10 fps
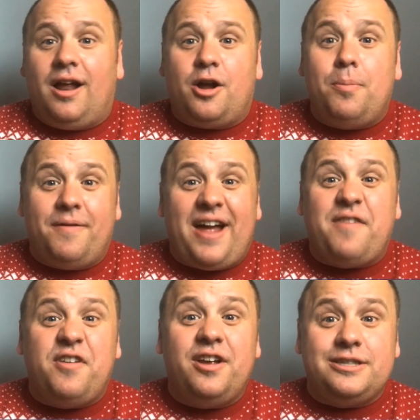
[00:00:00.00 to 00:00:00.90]
couple of
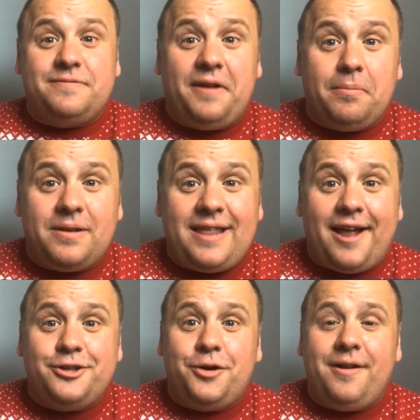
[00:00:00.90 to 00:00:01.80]
adverts, filmed
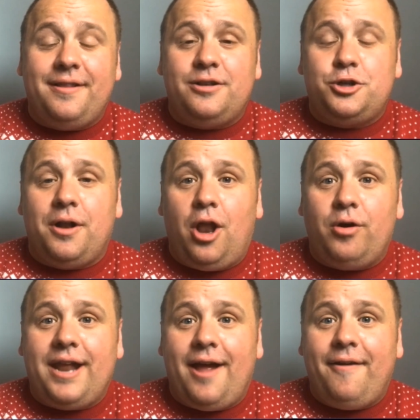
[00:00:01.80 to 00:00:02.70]
that during
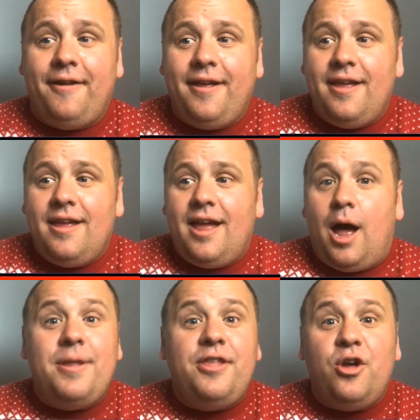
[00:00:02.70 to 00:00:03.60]
lockdown.
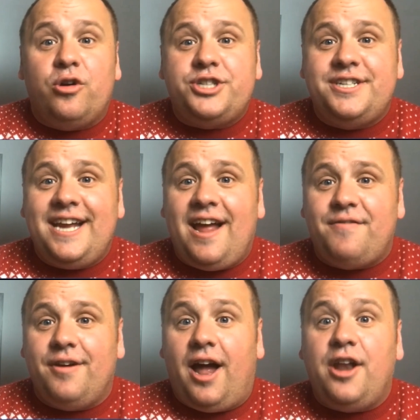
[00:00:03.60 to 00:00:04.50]
I'm in the Yorkshire Tea
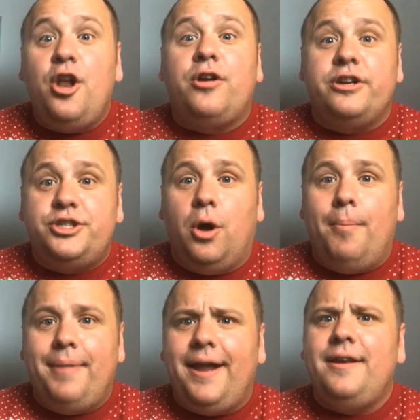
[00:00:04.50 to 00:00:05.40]
advert. I nod at
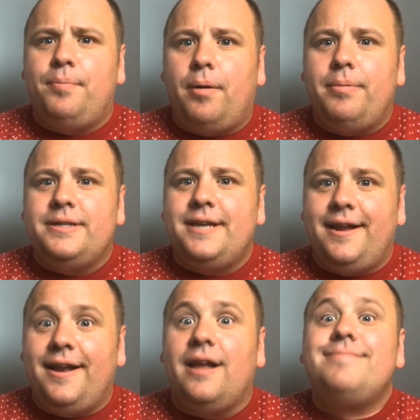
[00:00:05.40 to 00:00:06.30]
Sean Bean. You've probably
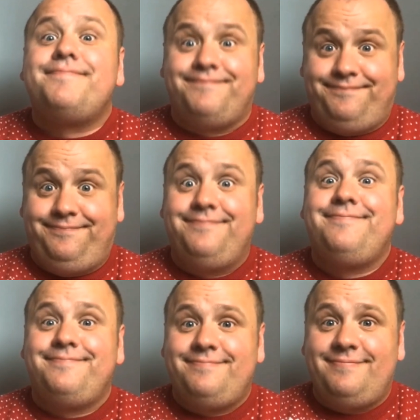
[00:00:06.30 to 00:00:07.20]
seen it.
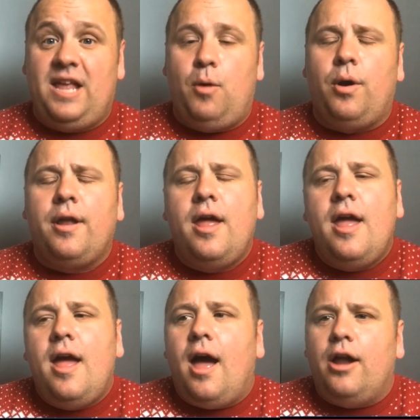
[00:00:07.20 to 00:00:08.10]
That one.
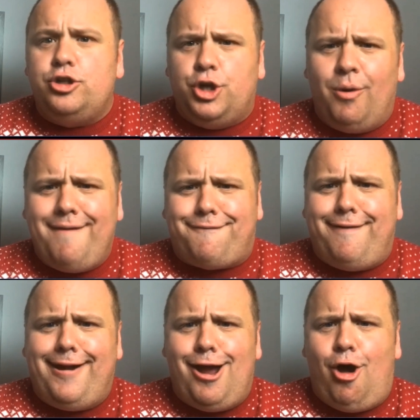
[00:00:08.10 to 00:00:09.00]
Do it
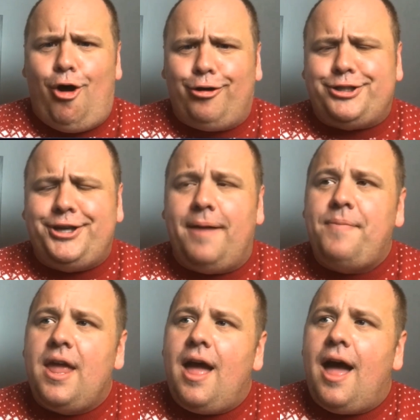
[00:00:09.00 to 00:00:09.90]
for Yorkshire.
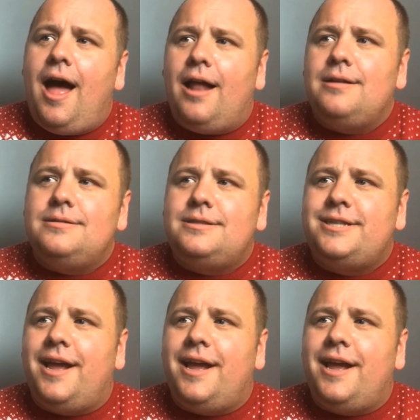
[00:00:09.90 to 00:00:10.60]
And